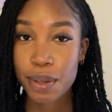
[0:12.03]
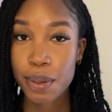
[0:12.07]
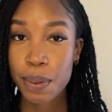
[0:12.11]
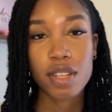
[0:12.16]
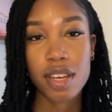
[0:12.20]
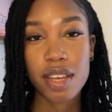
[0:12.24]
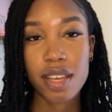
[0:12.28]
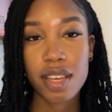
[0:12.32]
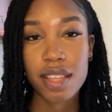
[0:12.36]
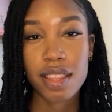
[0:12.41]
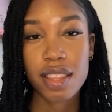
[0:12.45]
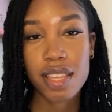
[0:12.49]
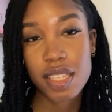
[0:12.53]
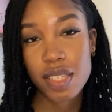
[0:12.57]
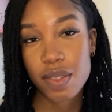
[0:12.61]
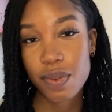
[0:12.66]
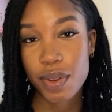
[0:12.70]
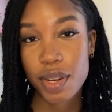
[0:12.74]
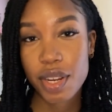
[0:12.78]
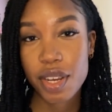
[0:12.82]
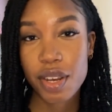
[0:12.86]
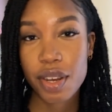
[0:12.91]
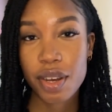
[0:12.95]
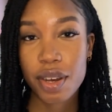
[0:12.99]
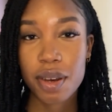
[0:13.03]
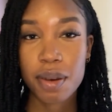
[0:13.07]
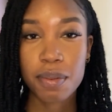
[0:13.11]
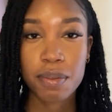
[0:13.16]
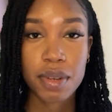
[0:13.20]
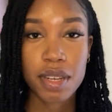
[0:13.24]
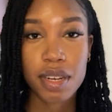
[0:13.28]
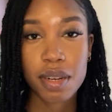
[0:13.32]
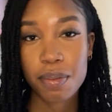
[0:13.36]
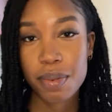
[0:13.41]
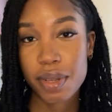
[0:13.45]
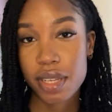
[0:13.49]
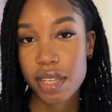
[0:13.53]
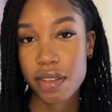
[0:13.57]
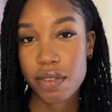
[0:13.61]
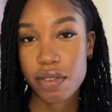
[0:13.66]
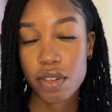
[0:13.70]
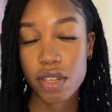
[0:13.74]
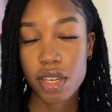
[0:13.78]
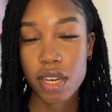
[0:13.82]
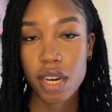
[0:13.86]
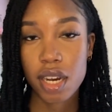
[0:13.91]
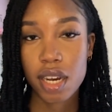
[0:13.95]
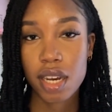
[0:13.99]
So in this video I'm going to be giving
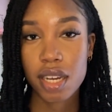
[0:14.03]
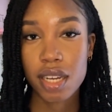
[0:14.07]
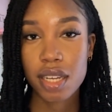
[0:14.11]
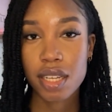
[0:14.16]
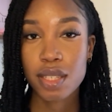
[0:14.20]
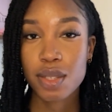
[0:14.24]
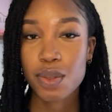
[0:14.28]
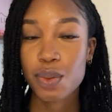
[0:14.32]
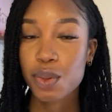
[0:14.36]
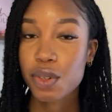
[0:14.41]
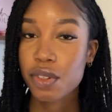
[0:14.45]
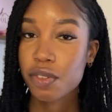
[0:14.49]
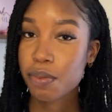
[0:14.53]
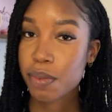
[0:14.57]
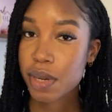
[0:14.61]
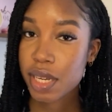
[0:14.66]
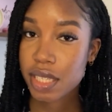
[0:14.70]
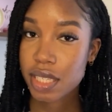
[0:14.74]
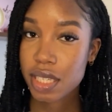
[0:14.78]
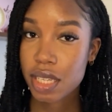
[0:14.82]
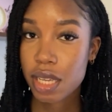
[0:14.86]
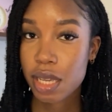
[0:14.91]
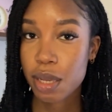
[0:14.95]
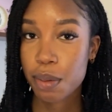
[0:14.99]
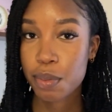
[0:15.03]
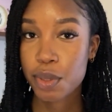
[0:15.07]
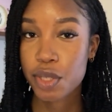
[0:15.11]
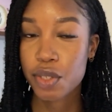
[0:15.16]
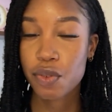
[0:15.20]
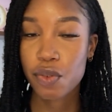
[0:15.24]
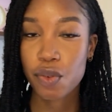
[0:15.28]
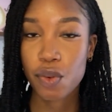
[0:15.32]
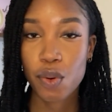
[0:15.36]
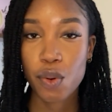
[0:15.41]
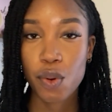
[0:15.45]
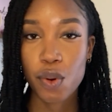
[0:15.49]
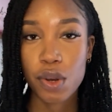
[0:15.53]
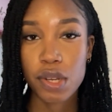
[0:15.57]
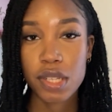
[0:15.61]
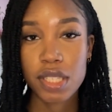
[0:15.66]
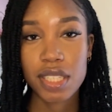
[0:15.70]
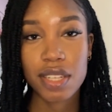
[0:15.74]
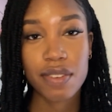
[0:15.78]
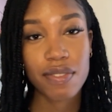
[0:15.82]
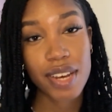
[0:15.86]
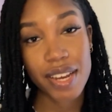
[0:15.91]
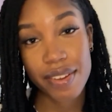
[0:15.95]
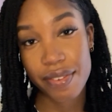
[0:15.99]
you guys all of my tips for
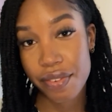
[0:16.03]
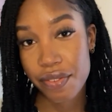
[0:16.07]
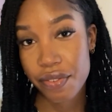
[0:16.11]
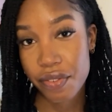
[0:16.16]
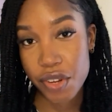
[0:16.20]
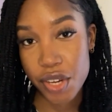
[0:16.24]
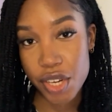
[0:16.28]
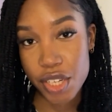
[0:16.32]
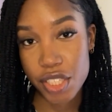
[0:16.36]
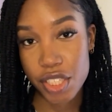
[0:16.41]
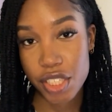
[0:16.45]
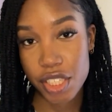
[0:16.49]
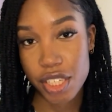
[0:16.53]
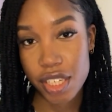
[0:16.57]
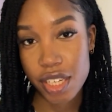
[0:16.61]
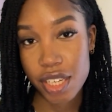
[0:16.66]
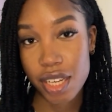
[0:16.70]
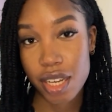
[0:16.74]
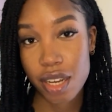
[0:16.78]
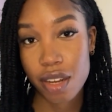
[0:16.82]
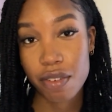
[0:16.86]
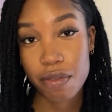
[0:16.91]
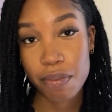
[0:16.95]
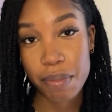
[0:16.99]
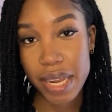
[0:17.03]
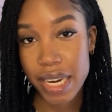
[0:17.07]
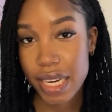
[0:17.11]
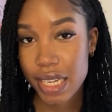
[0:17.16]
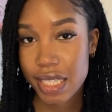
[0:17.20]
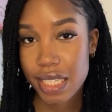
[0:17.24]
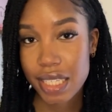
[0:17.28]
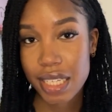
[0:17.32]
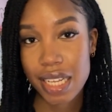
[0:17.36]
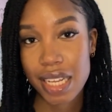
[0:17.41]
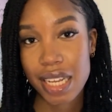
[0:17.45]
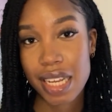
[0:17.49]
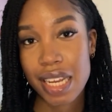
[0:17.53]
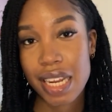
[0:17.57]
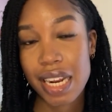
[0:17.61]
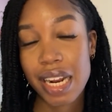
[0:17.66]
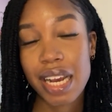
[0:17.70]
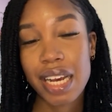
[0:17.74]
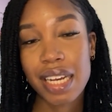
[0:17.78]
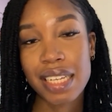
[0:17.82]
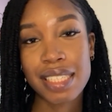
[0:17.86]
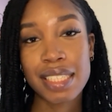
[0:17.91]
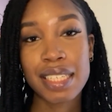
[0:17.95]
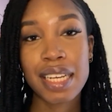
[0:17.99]
surviving first year of medicine
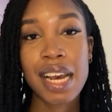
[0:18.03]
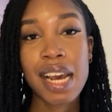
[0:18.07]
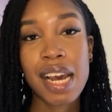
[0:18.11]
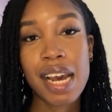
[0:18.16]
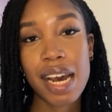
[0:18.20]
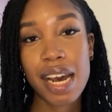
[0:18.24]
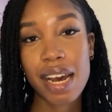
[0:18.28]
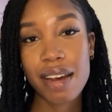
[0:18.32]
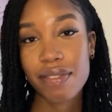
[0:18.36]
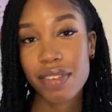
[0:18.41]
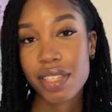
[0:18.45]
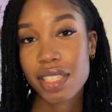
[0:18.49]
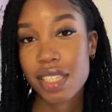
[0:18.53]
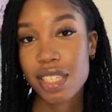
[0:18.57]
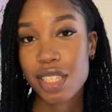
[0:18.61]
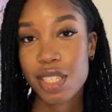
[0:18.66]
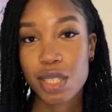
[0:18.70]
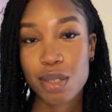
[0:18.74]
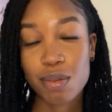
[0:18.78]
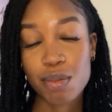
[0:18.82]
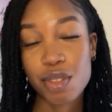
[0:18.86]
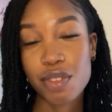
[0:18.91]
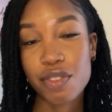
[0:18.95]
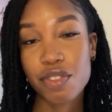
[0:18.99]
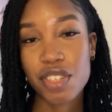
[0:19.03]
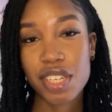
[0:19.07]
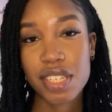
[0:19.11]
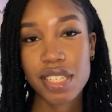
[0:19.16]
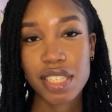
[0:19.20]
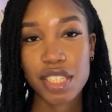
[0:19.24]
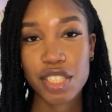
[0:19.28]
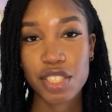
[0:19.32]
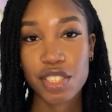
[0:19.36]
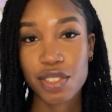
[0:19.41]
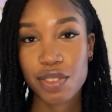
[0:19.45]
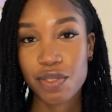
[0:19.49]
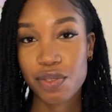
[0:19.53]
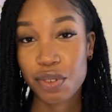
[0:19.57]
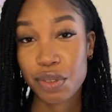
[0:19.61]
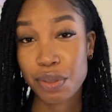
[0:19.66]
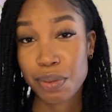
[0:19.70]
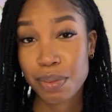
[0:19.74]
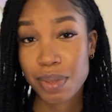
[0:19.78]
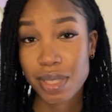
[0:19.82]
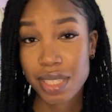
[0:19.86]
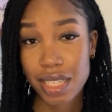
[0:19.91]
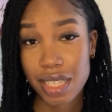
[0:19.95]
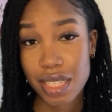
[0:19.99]
and having a smooth transition
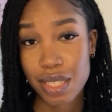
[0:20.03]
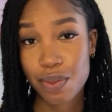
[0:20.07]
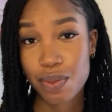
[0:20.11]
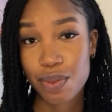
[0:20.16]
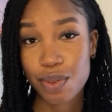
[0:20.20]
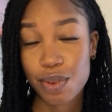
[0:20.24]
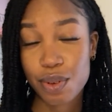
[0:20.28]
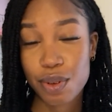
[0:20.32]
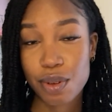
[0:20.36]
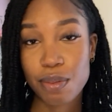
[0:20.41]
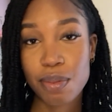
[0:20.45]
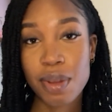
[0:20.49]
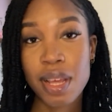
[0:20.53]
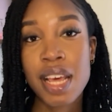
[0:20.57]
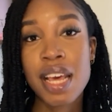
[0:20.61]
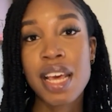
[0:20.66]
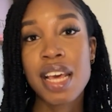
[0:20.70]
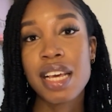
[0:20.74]
from sixth form